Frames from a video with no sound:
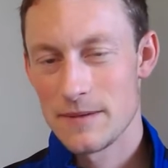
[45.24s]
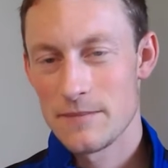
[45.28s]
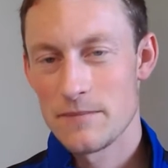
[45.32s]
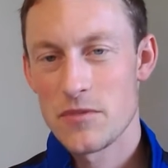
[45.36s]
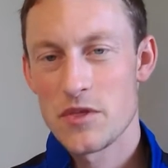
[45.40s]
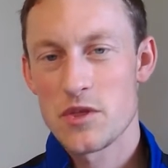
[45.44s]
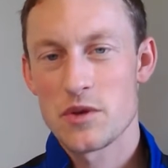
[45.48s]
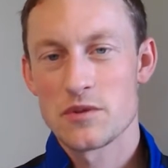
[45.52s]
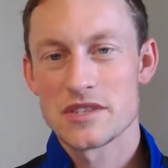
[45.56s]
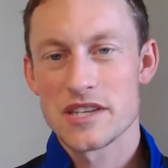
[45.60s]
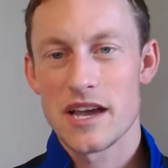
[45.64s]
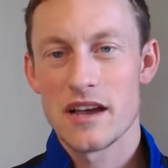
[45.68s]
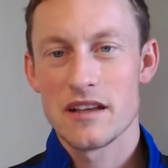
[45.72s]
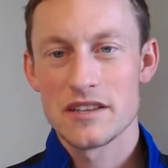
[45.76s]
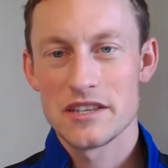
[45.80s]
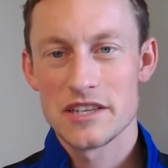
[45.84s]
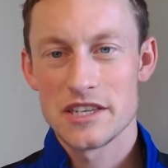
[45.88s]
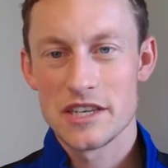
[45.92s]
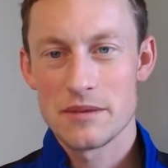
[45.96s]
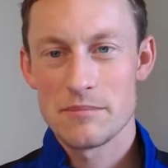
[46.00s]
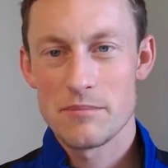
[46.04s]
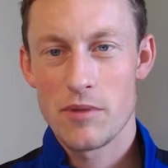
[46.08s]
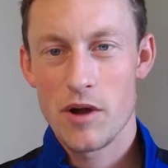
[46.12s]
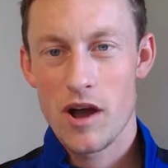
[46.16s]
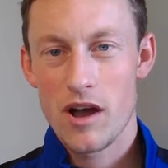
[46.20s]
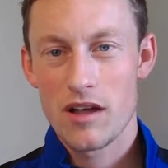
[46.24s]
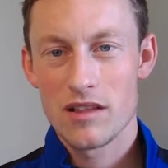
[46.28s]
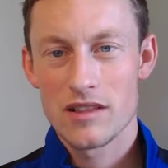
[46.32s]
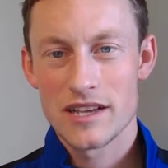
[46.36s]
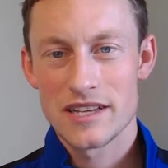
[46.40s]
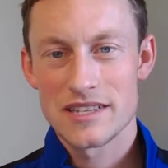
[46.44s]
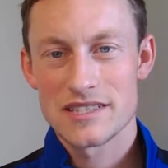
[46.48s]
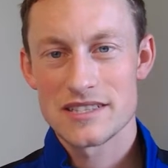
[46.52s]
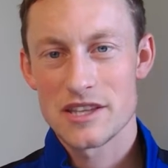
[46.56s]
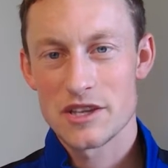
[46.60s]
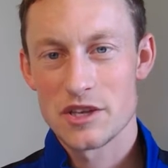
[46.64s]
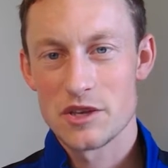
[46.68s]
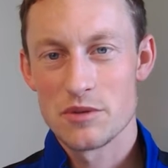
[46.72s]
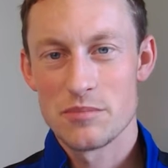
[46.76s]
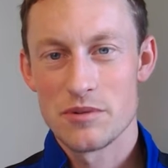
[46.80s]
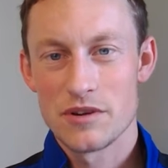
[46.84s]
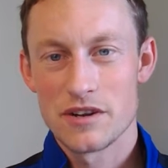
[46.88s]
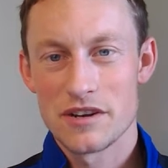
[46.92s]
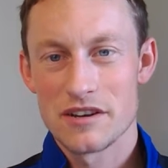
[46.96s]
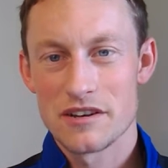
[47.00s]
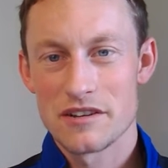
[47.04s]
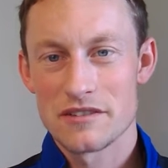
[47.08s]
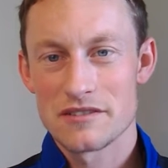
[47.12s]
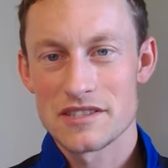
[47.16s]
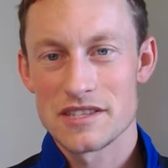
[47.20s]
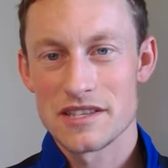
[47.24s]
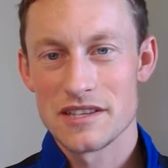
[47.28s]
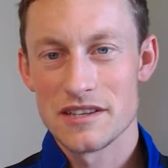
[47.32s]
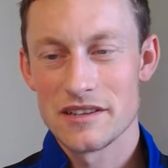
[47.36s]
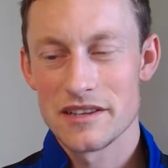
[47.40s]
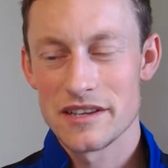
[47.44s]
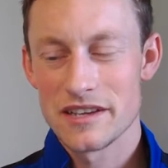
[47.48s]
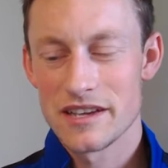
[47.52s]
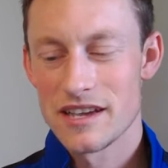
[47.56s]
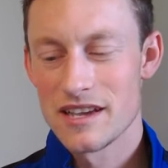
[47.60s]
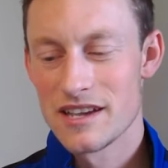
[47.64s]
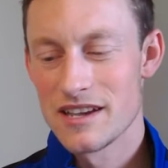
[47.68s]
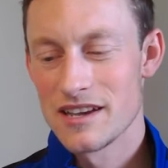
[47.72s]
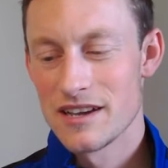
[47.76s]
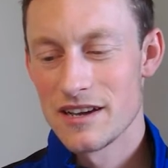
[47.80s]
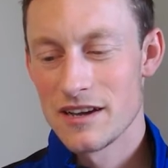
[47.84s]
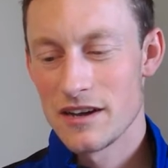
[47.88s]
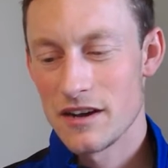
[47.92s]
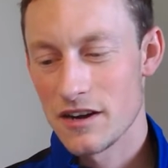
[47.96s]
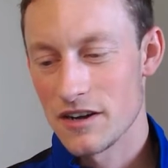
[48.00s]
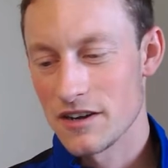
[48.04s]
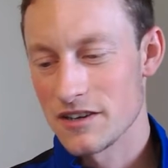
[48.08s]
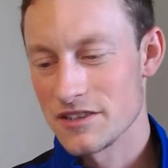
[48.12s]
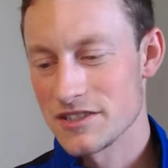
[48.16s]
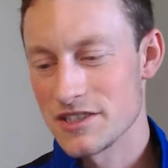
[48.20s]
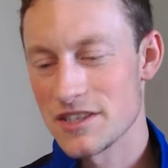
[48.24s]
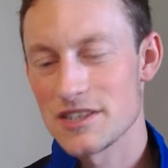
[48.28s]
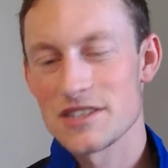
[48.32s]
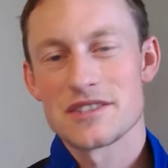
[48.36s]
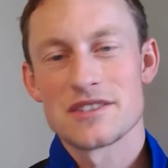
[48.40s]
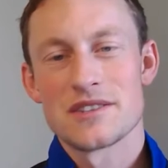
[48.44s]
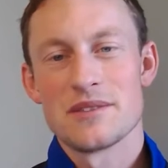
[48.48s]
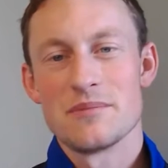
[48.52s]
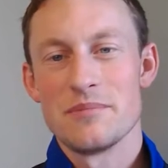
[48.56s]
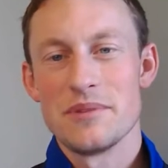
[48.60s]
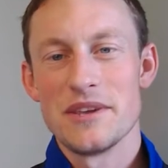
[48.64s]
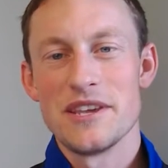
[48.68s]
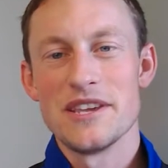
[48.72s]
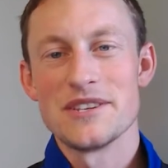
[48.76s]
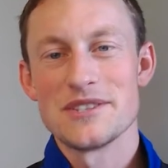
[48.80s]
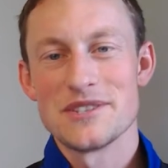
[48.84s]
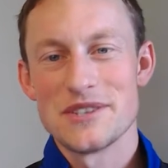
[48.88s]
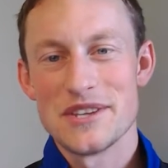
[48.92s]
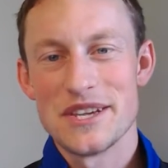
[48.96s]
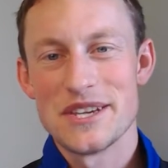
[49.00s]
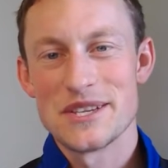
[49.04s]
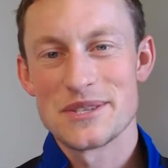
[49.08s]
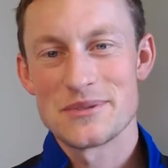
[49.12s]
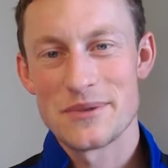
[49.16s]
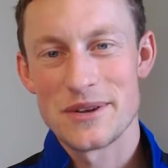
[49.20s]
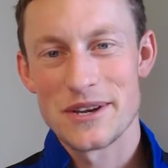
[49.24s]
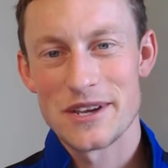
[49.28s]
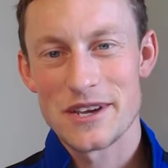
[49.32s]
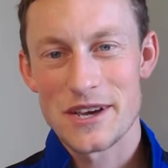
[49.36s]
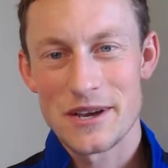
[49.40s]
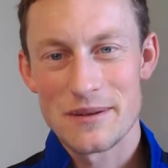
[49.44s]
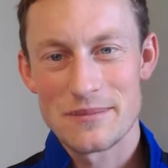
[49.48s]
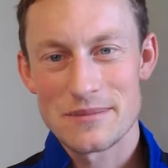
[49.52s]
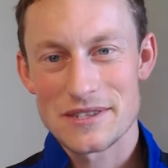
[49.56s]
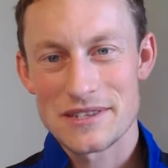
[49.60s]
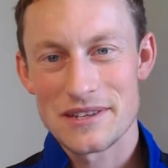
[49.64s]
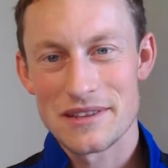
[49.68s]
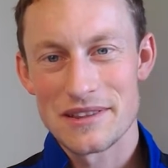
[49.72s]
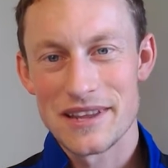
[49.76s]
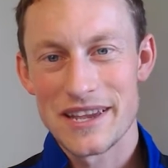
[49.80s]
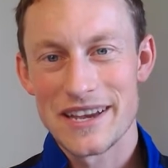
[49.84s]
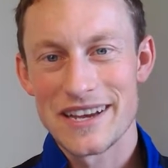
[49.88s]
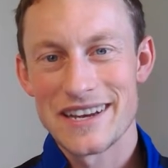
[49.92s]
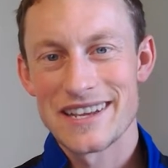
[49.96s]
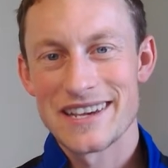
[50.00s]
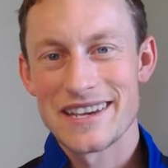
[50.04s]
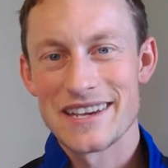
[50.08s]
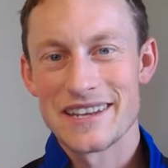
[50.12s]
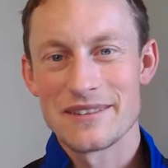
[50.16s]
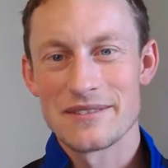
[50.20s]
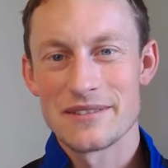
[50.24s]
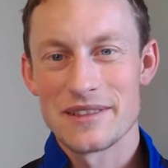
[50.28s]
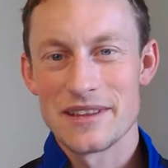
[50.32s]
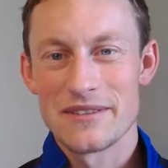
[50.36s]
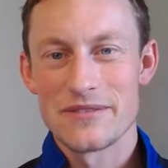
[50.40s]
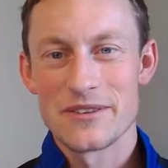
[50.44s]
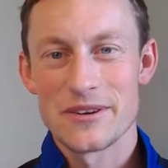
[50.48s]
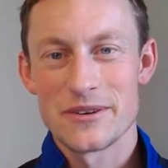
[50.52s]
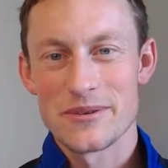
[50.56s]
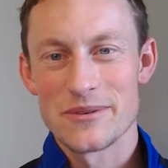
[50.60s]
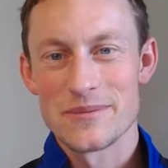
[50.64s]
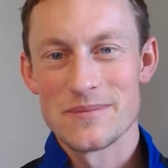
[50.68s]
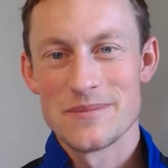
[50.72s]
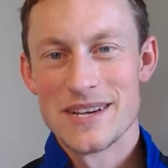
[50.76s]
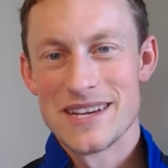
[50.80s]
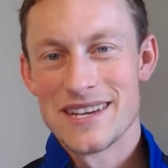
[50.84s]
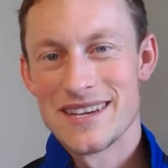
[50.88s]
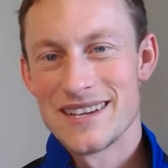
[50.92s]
Those LED pot lights that you put in your ceiling are just the bee's knees when it comes to lighting in a living room.